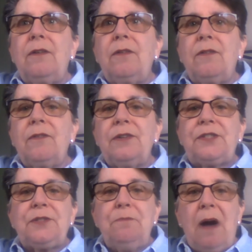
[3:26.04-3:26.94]
or a
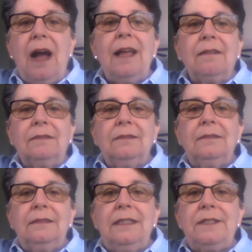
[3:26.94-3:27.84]
smile
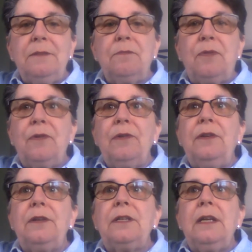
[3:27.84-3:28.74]
is
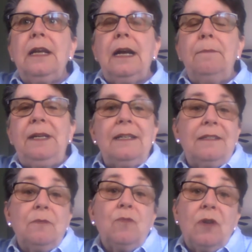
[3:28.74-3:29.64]
important because
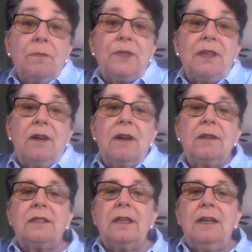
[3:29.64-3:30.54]
it warms the
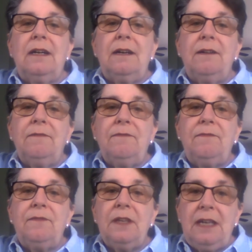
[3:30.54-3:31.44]
heart of
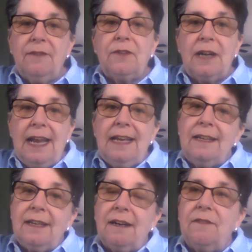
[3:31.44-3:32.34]
the giver
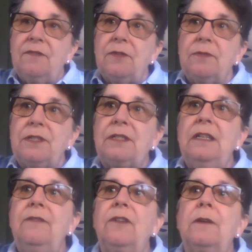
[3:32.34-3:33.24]
and of the
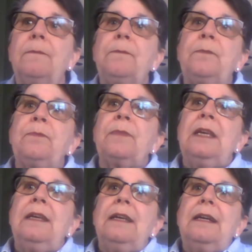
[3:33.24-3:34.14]
receiver.
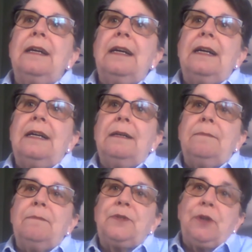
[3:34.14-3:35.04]

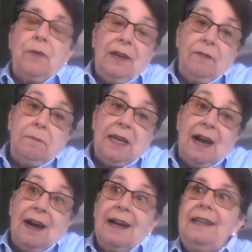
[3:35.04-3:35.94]
Um, so, even
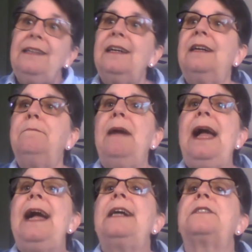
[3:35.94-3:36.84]
behind a
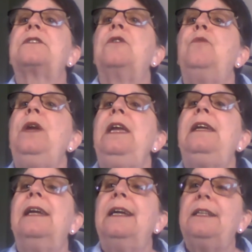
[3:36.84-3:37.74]
mask, we
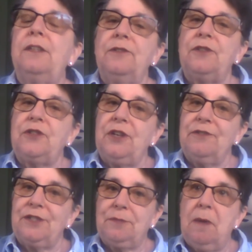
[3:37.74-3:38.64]
can learn to
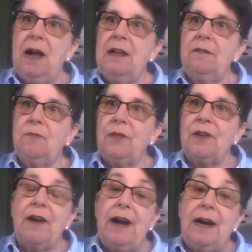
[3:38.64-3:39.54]
share a smile with
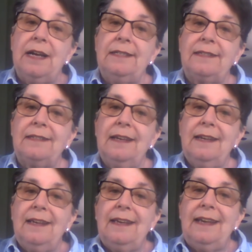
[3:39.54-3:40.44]
our eyes
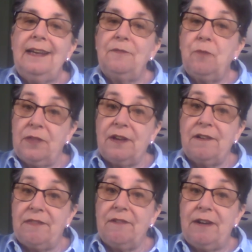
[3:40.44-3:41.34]
and with
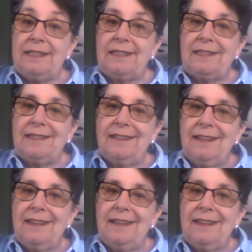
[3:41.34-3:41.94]
our thoughts.